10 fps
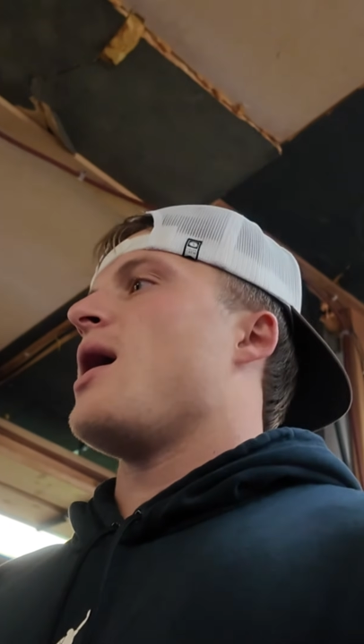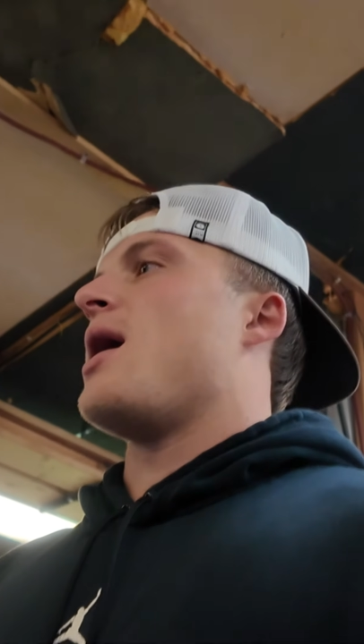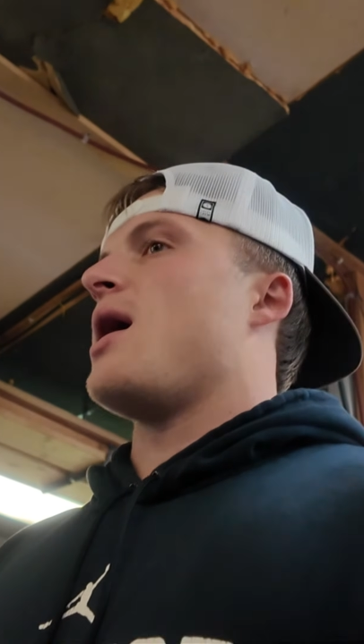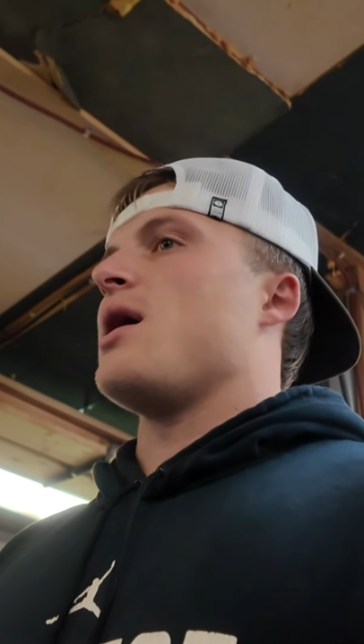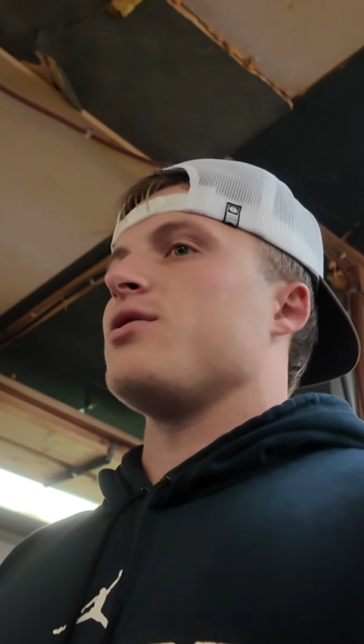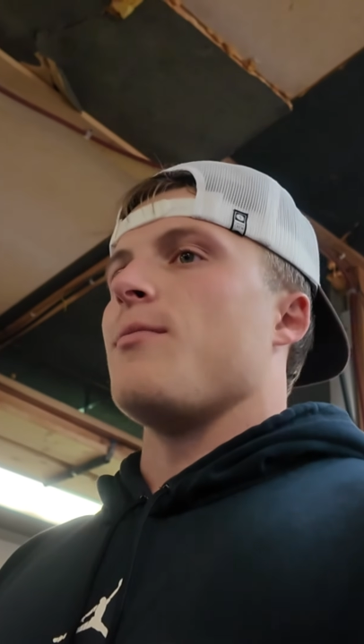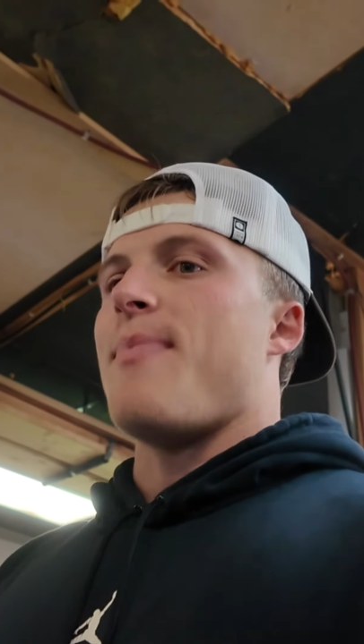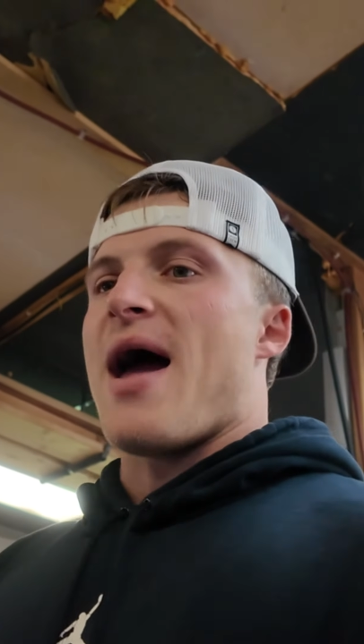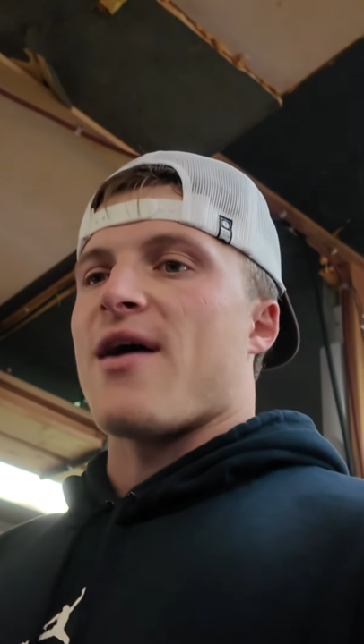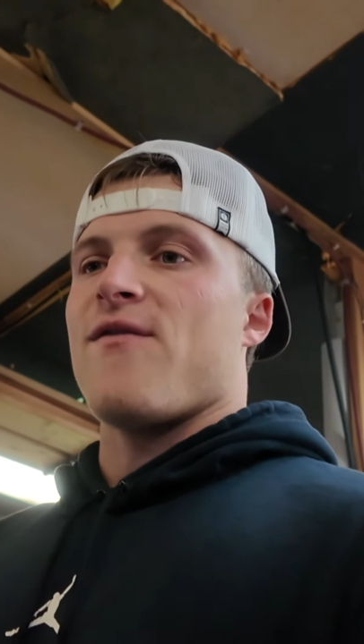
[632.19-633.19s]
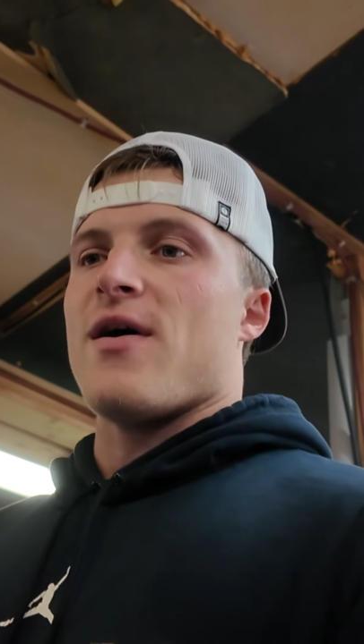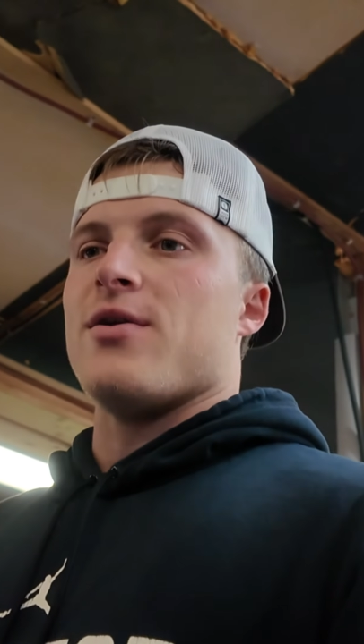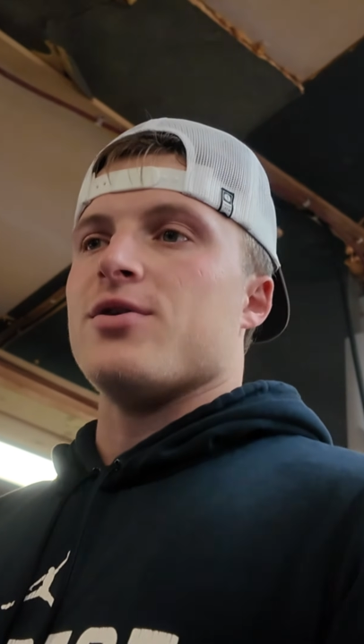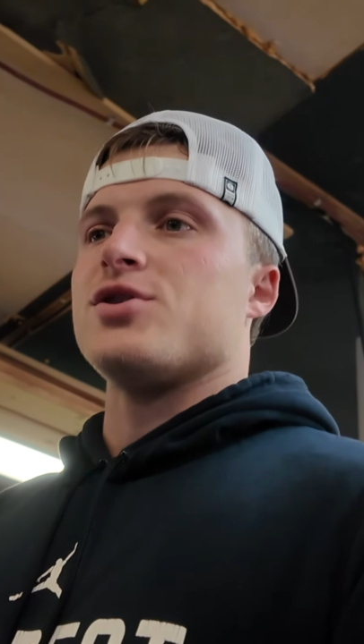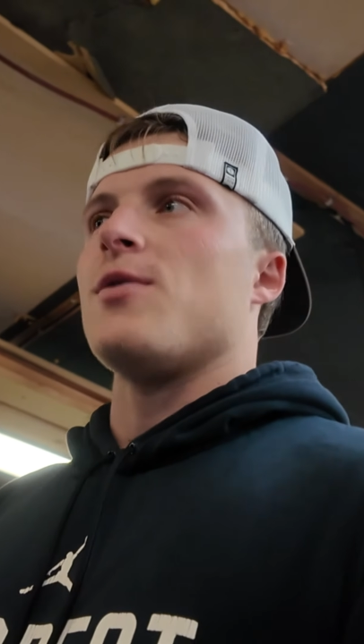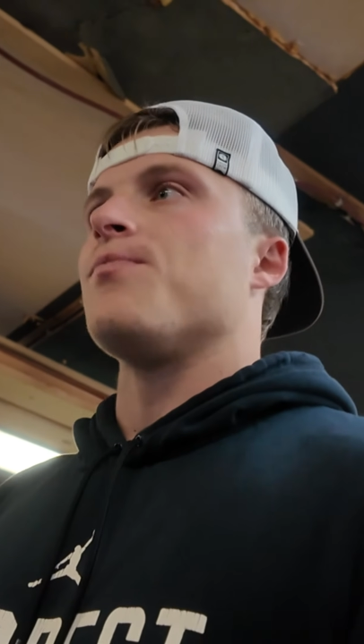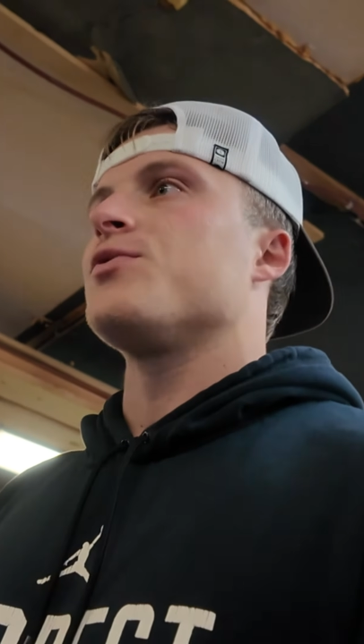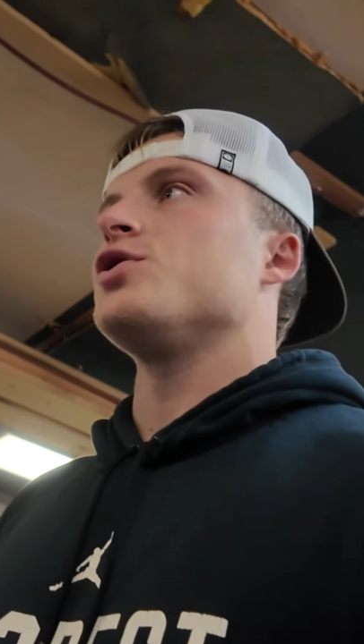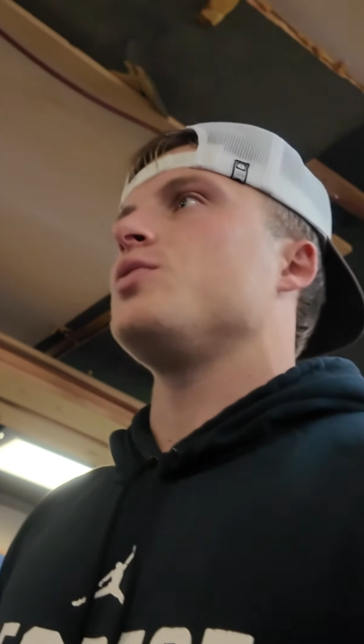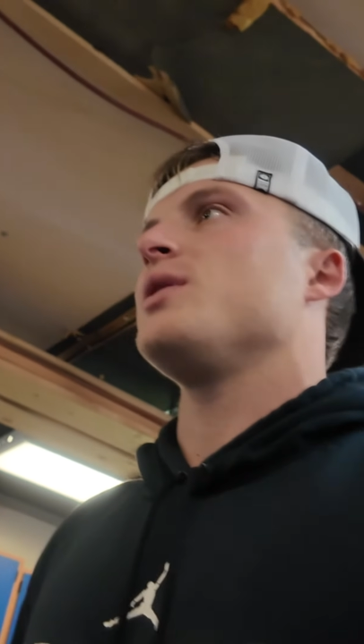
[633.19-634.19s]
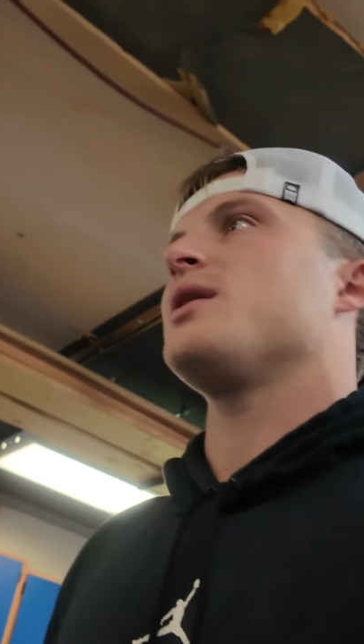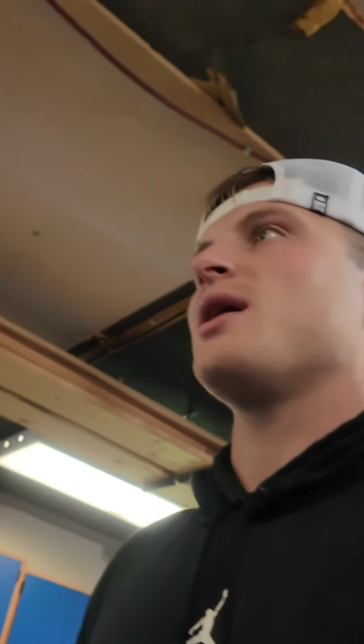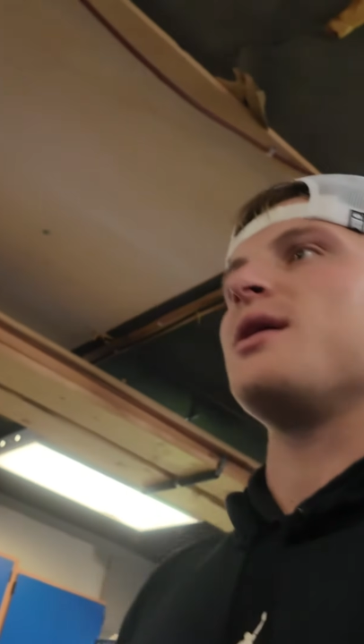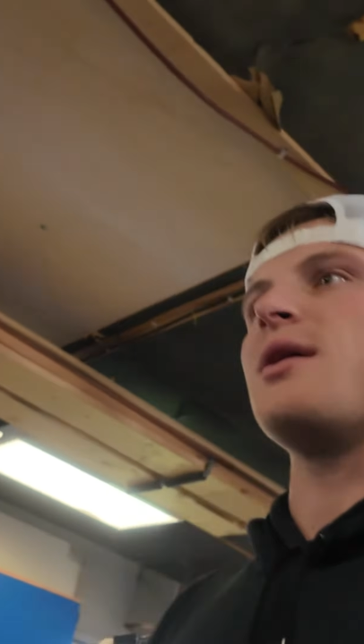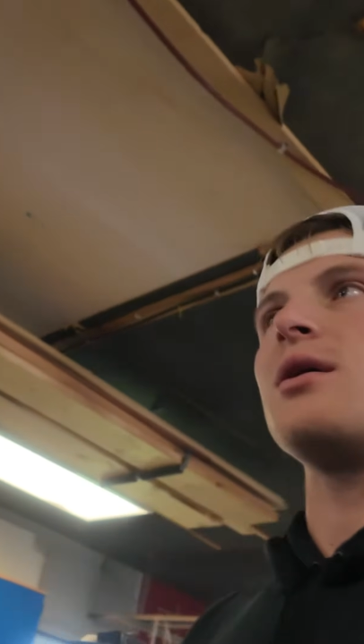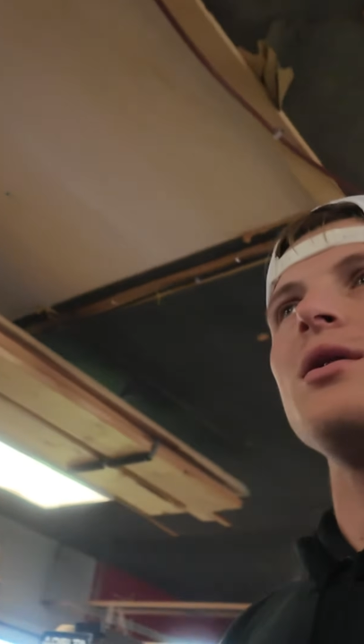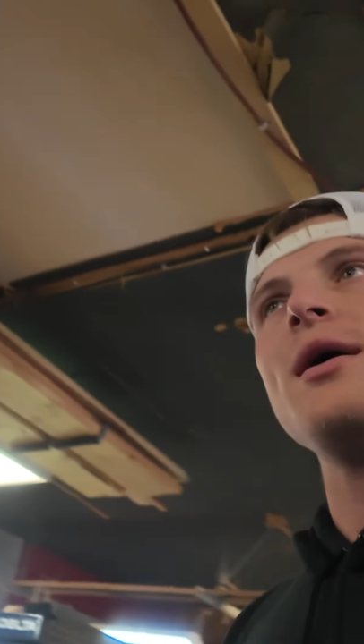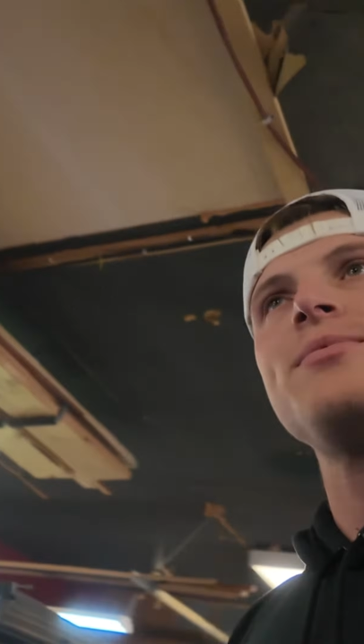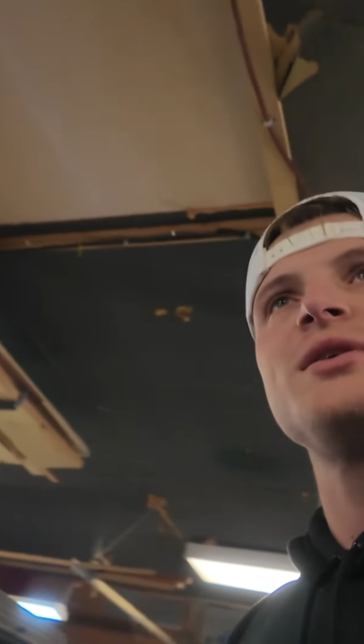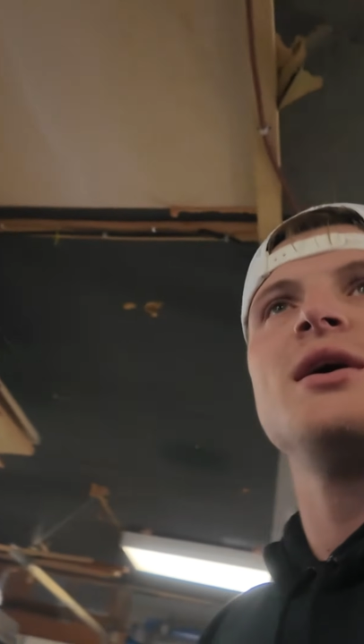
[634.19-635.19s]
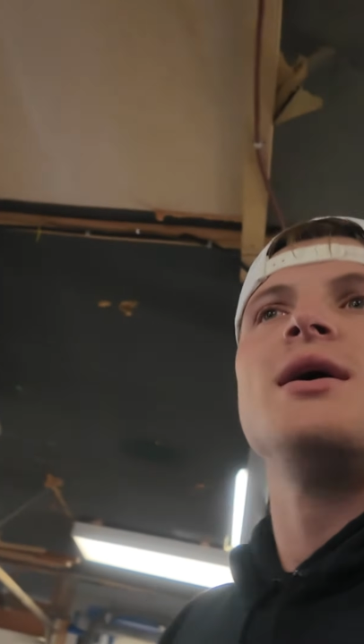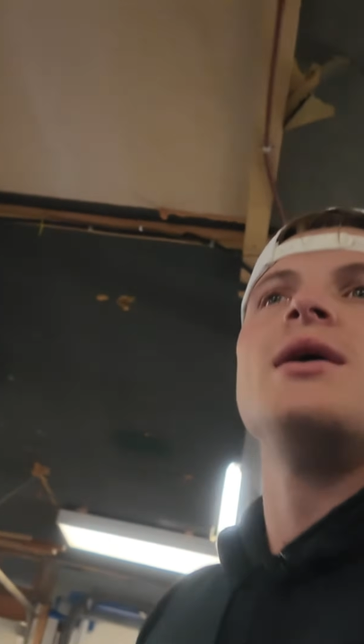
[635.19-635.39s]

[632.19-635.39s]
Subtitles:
on the back fenders, just so we can kind of get a glimpse,